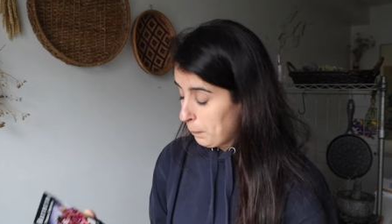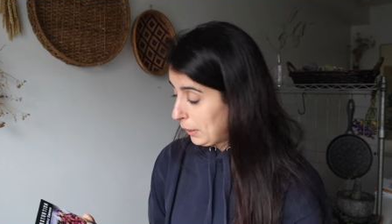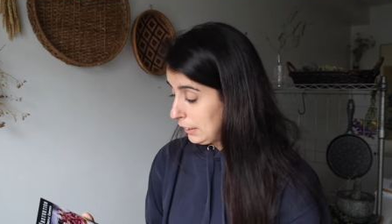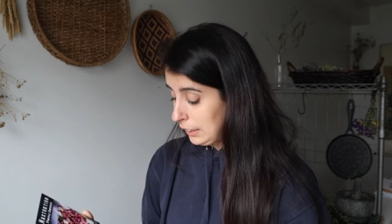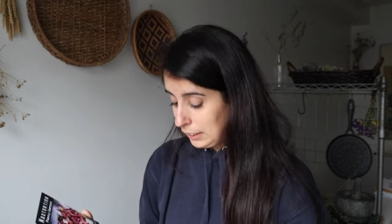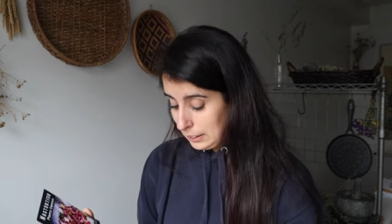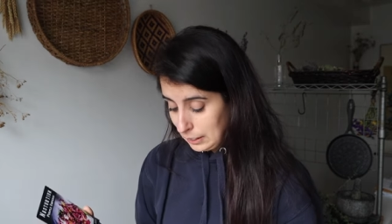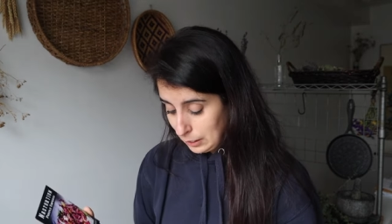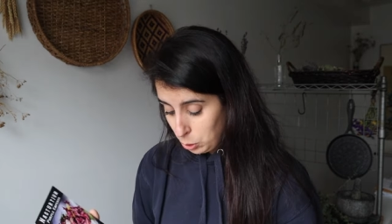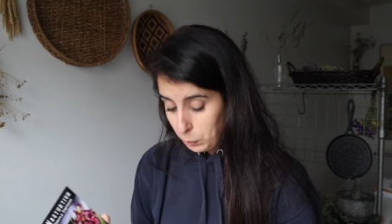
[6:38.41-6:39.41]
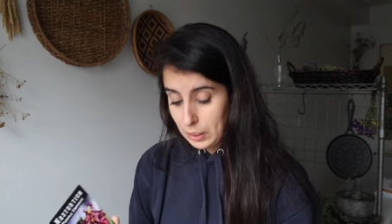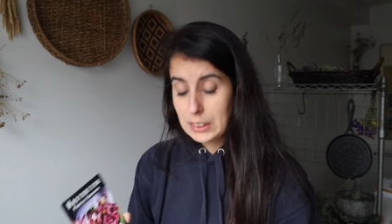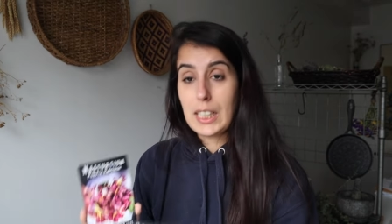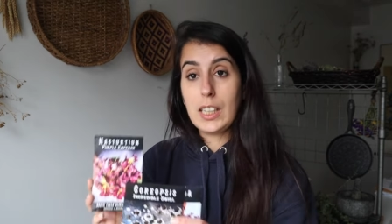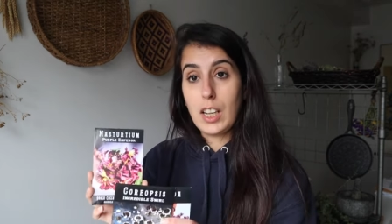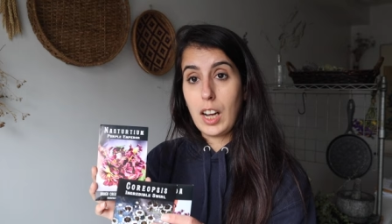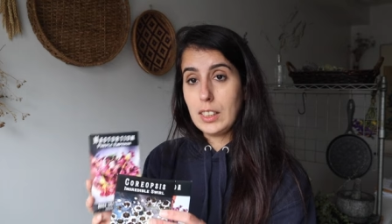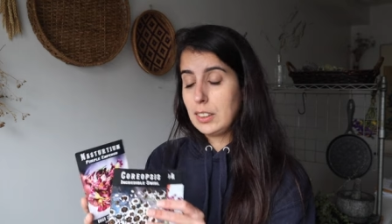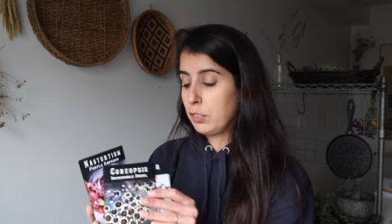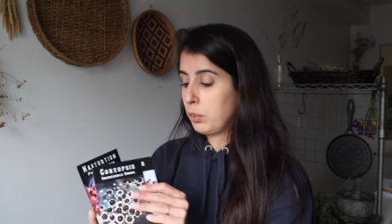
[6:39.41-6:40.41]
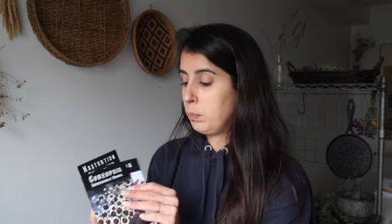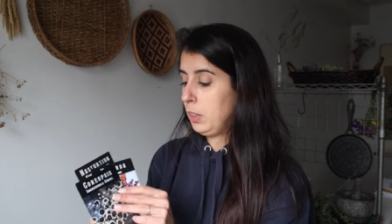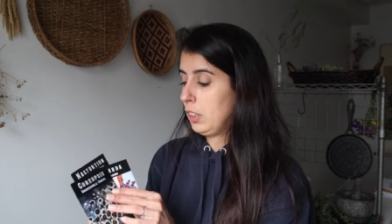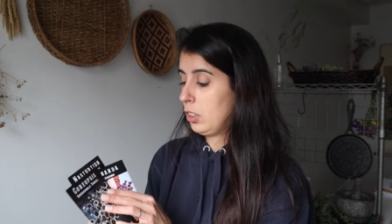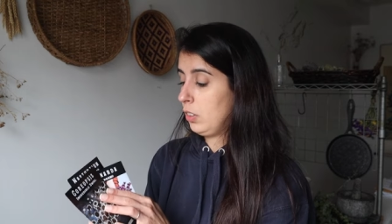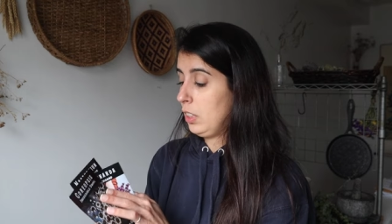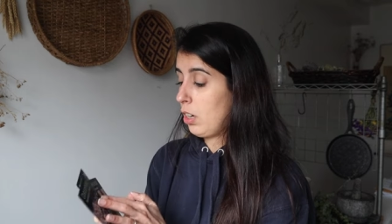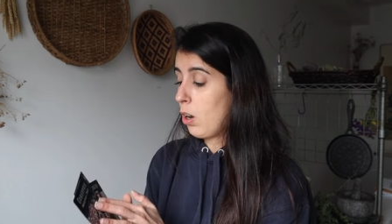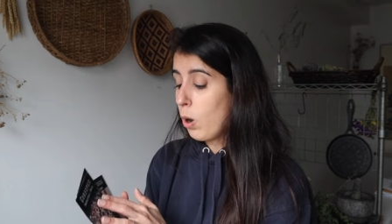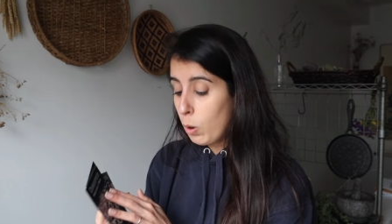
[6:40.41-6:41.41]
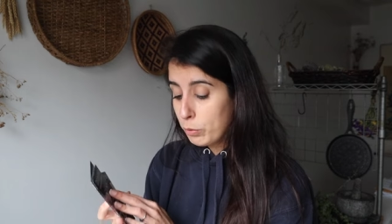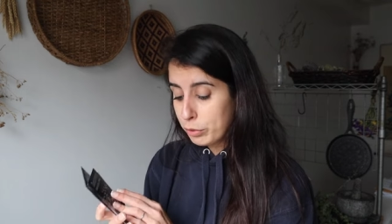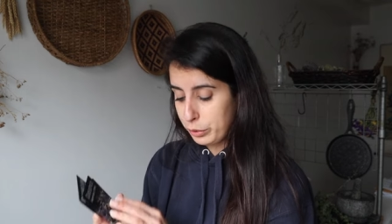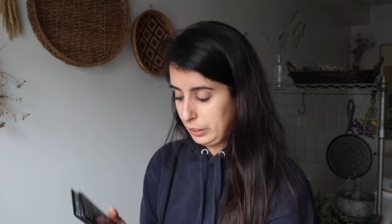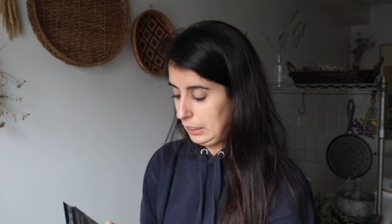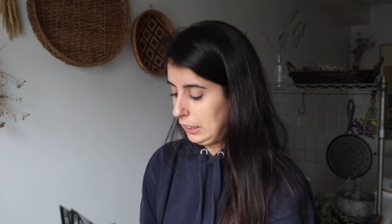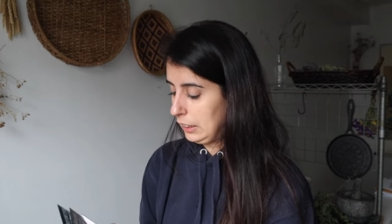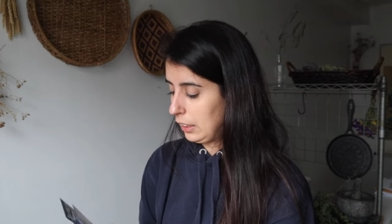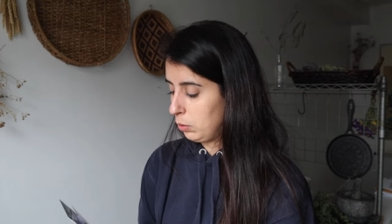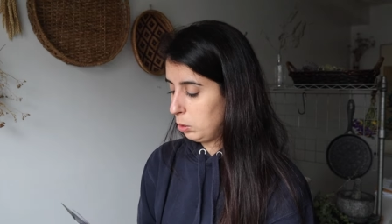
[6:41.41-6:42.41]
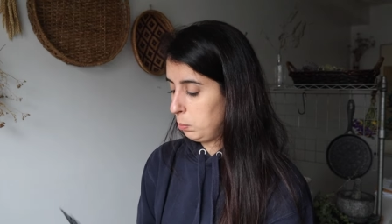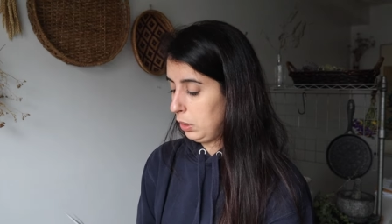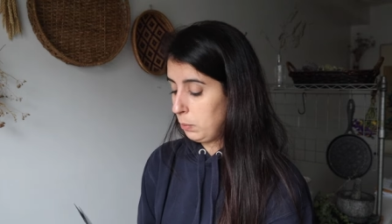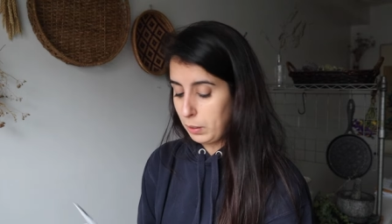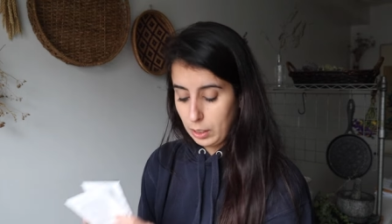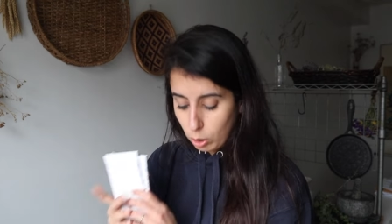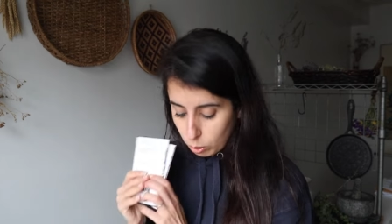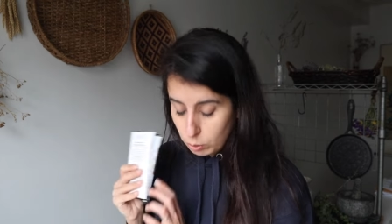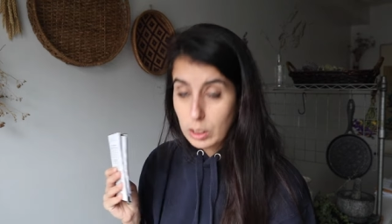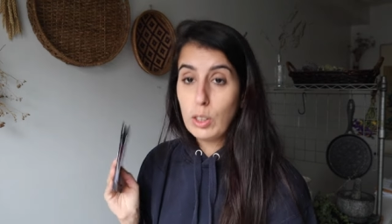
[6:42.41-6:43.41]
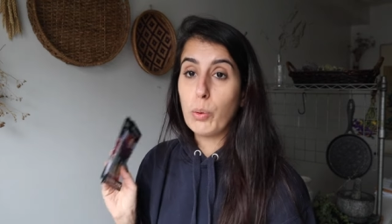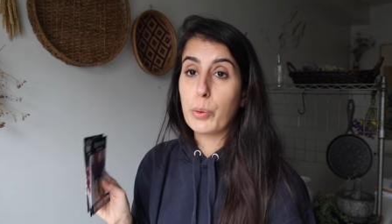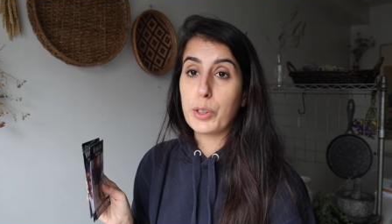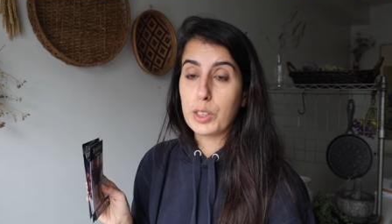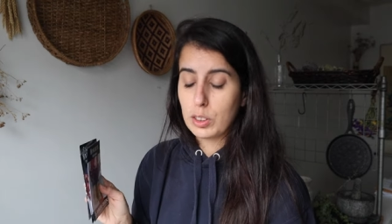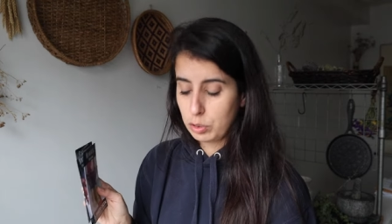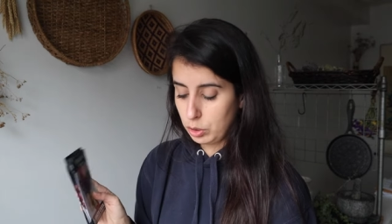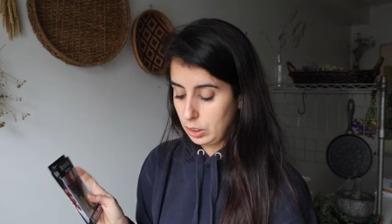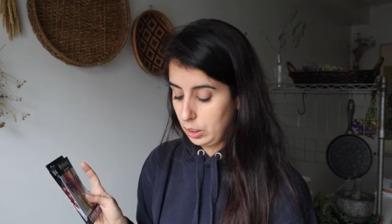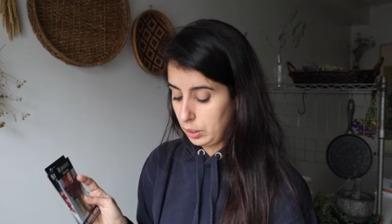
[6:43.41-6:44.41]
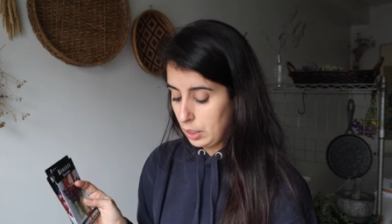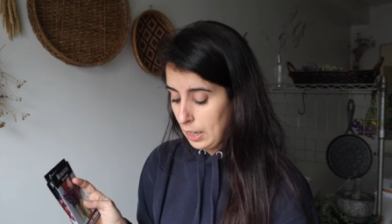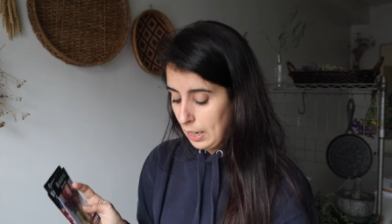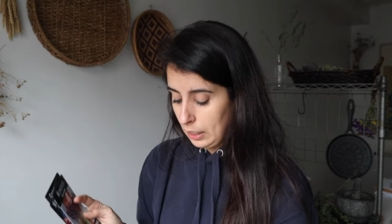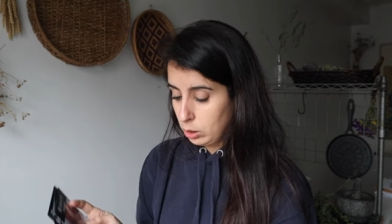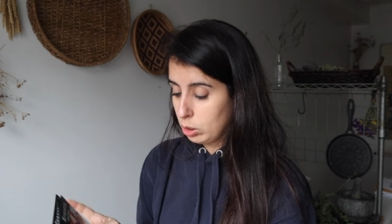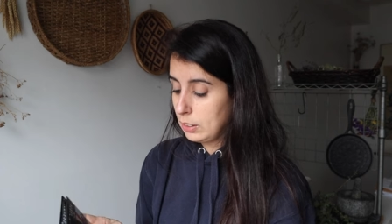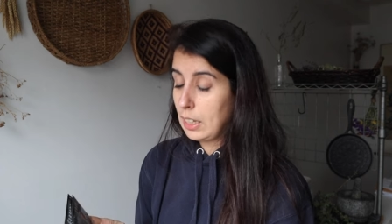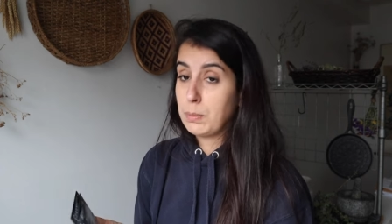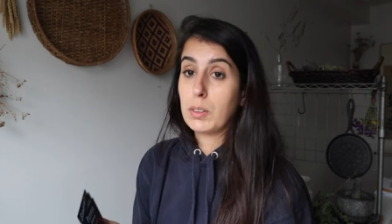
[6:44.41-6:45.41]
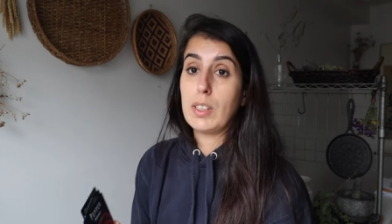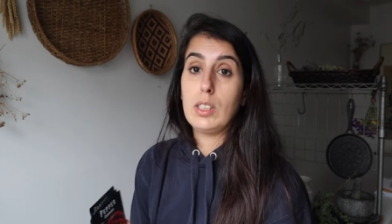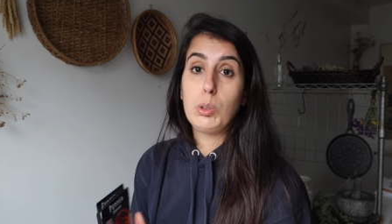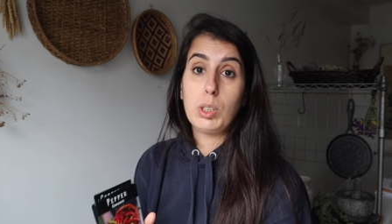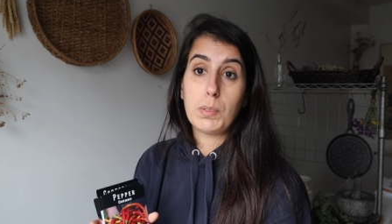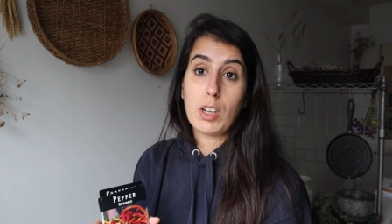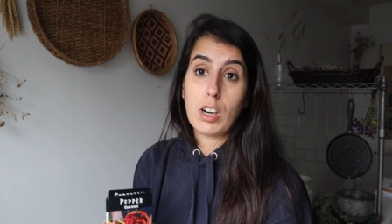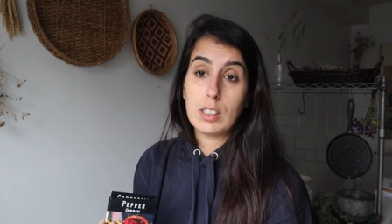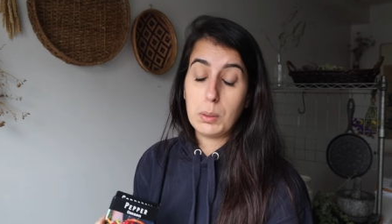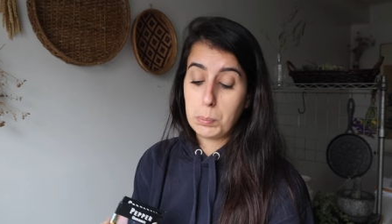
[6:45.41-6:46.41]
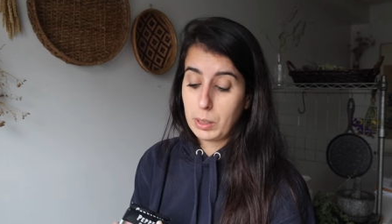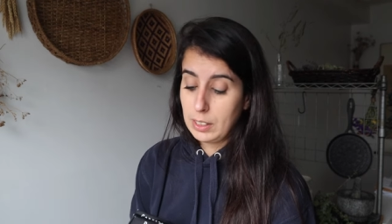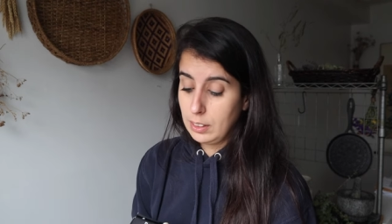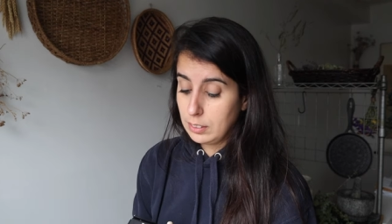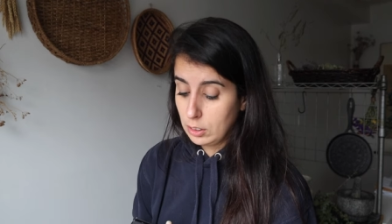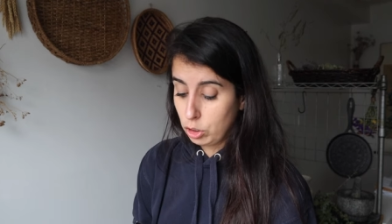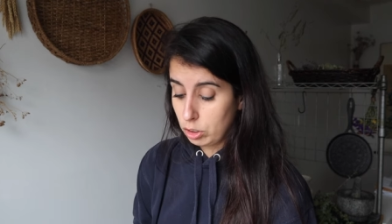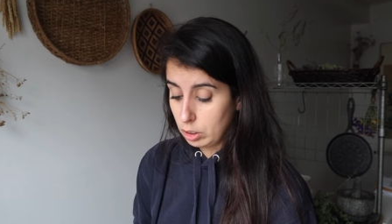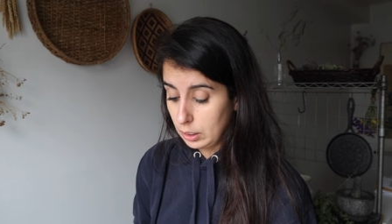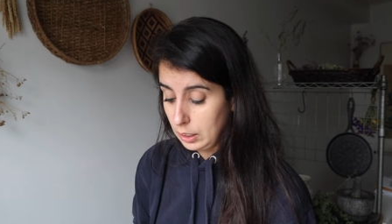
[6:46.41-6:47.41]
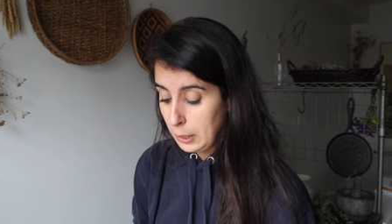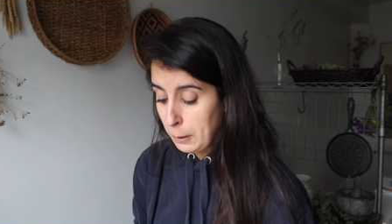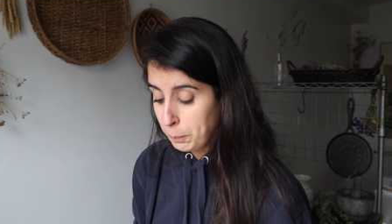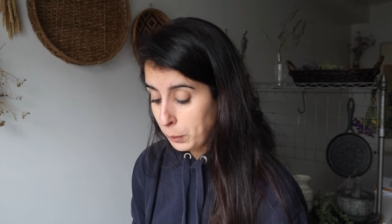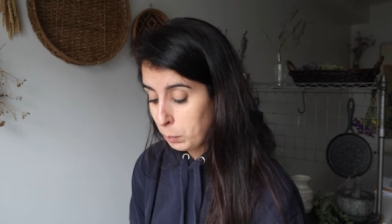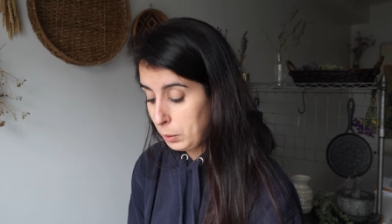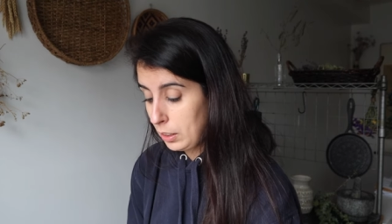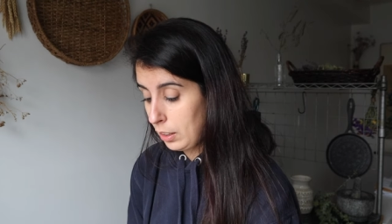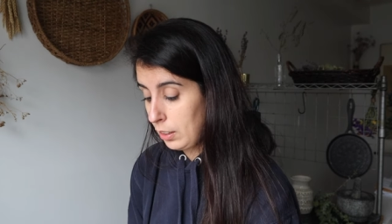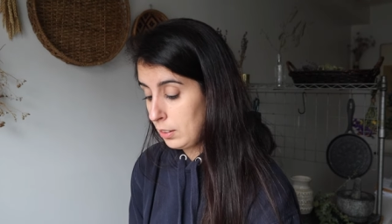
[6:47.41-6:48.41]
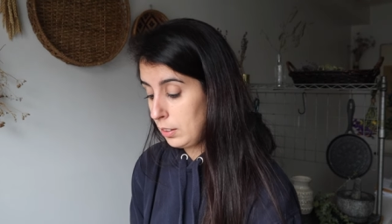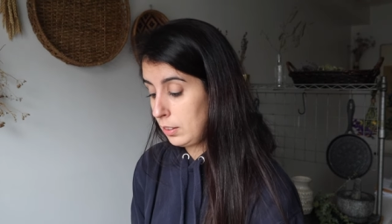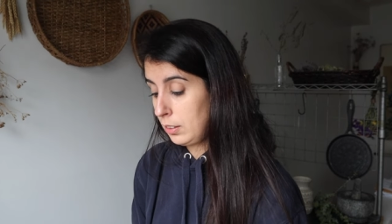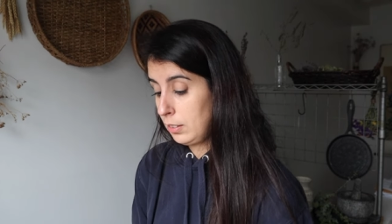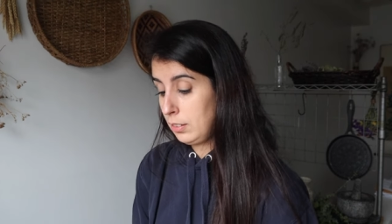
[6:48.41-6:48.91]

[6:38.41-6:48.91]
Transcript: But this is what I got from Baker Creek. Hopefully, that will be my only order for the year. It's good that I'm already doing my garden planning this early because